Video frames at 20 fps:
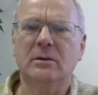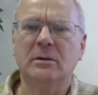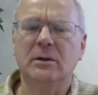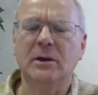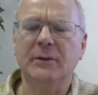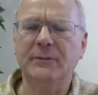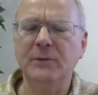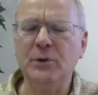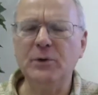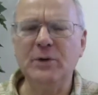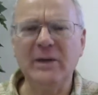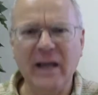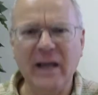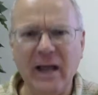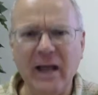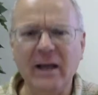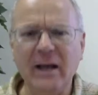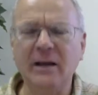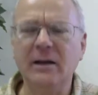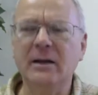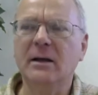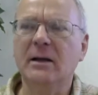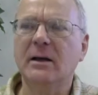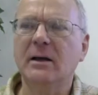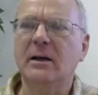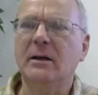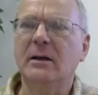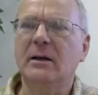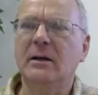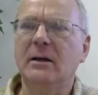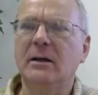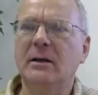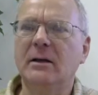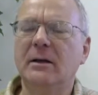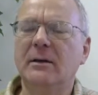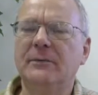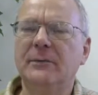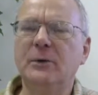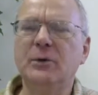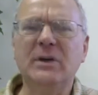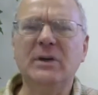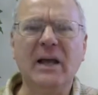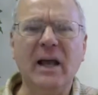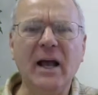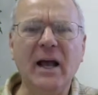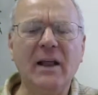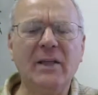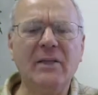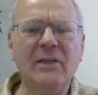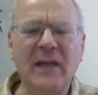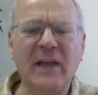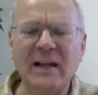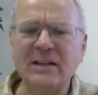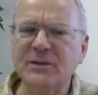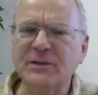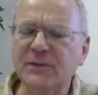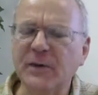if you can, that's